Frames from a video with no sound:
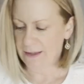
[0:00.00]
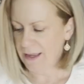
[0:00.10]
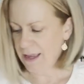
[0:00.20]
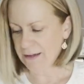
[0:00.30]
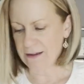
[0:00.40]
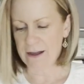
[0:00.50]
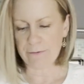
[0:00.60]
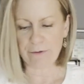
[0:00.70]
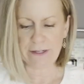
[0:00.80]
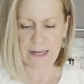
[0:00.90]
and
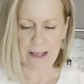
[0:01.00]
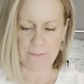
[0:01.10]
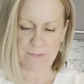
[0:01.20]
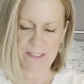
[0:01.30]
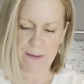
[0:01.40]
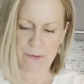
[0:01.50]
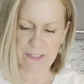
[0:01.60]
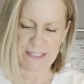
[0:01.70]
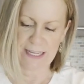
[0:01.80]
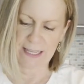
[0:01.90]
cover it. Now, some are
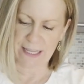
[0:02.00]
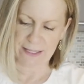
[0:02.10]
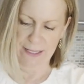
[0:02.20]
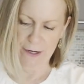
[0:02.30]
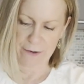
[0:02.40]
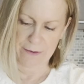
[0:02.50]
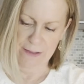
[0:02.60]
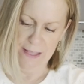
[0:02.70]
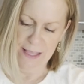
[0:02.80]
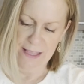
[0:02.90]
sticking in there.
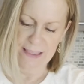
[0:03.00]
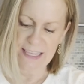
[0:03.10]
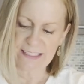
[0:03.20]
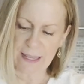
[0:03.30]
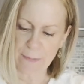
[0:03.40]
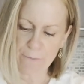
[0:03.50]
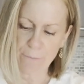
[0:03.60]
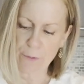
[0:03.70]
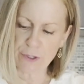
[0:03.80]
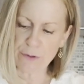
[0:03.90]
They say
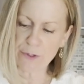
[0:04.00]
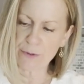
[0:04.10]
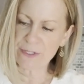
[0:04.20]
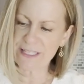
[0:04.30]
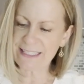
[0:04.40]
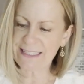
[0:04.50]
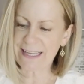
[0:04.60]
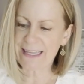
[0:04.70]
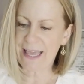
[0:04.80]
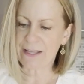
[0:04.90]
before you use this
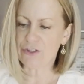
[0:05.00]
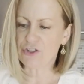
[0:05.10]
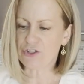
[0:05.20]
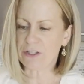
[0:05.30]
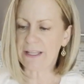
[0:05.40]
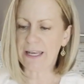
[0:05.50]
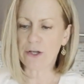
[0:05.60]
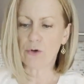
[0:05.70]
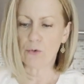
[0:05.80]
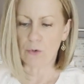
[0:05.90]
again, you should let it
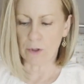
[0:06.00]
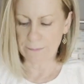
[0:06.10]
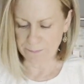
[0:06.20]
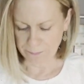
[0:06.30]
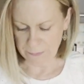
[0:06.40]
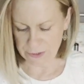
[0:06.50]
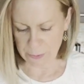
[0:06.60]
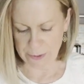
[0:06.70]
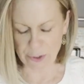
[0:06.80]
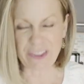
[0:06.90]
cool. So
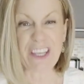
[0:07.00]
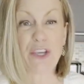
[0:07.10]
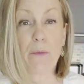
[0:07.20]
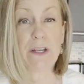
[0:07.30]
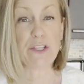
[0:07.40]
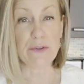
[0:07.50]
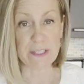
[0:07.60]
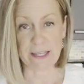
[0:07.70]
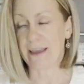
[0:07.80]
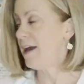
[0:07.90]
I don't think you want to use
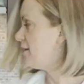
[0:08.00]
it again